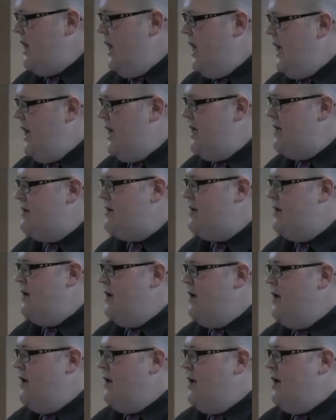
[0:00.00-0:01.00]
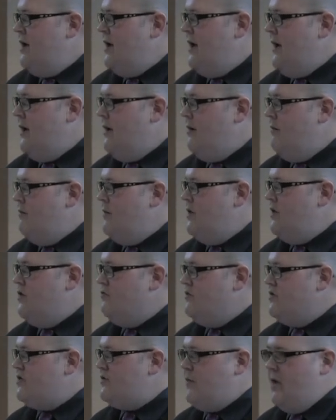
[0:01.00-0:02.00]
And the
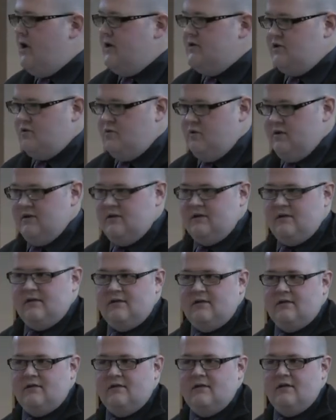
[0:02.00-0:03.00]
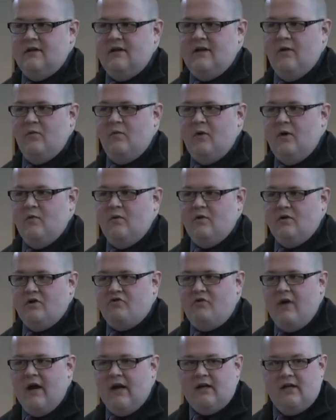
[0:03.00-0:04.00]
response was that we were
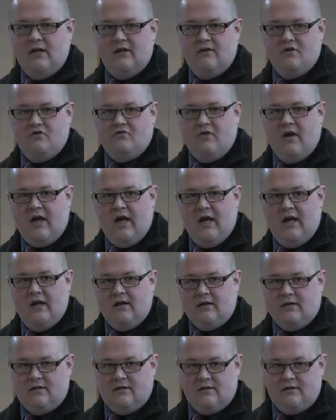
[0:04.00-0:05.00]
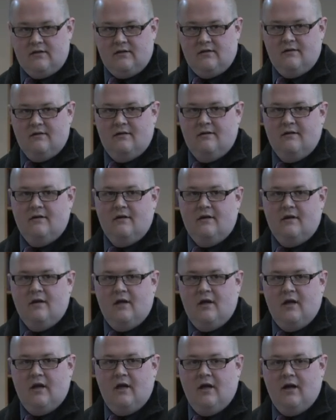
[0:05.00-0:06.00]
attracting the drug addicts
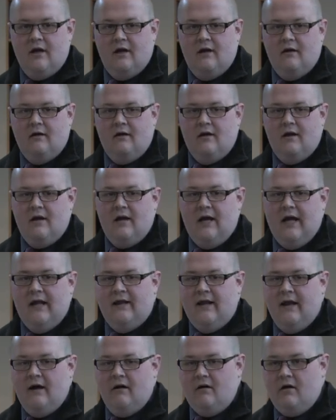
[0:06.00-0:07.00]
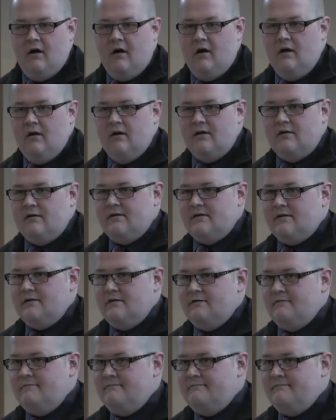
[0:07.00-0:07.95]
and the alcoholics.